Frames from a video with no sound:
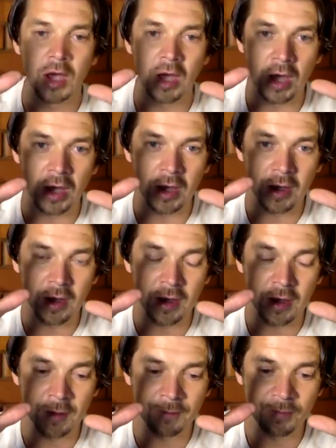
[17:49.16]
uh,
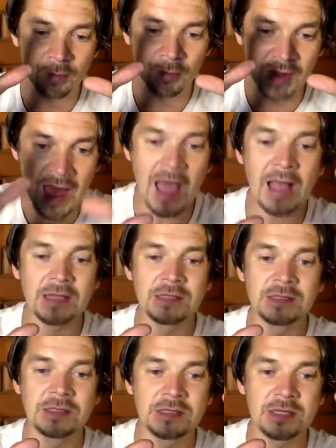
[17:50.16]
um,
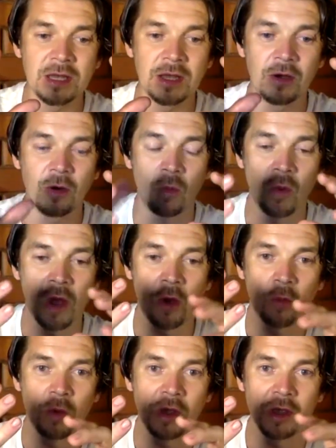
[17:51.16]
plans uh, where
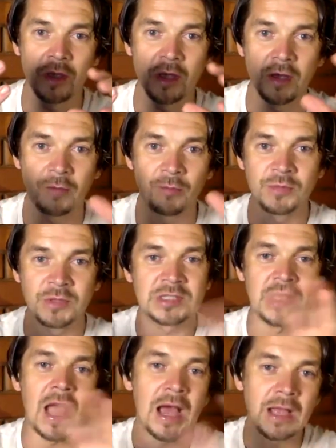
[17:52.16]
we
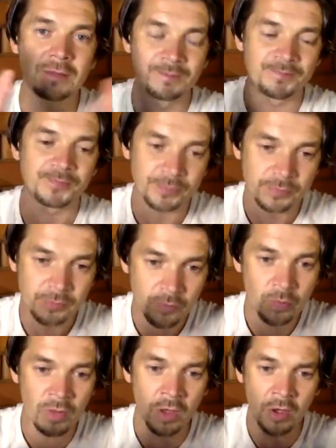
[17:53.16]
design
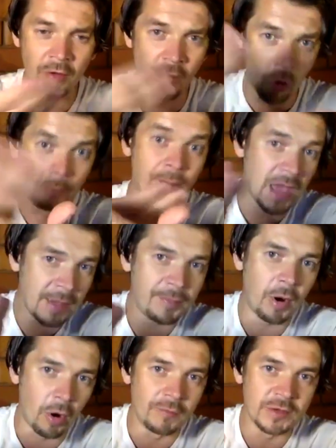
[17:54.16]
on paper
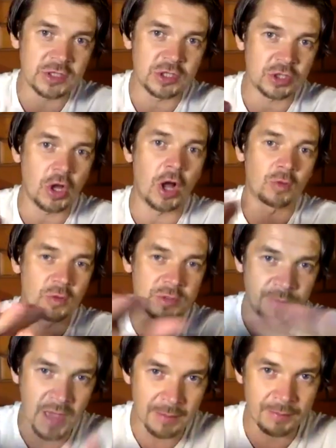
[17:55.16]
obviously start with
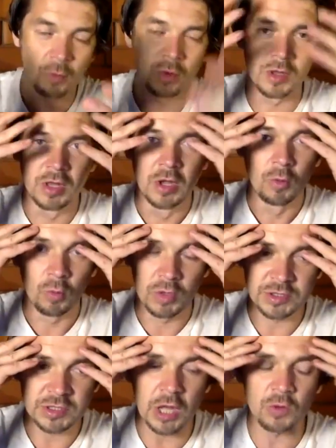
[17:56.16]
paper we'll we'll
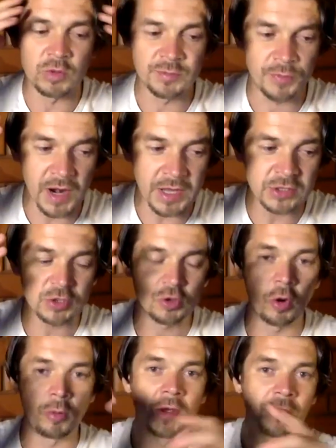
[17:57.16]
start yeah. with
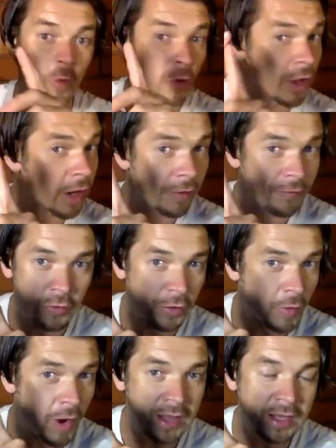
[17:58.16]
brainstorming for the for the
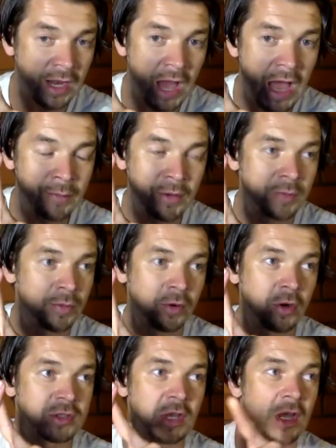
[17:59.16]
right climate
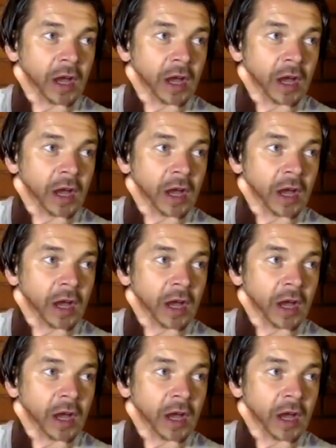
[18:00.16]
because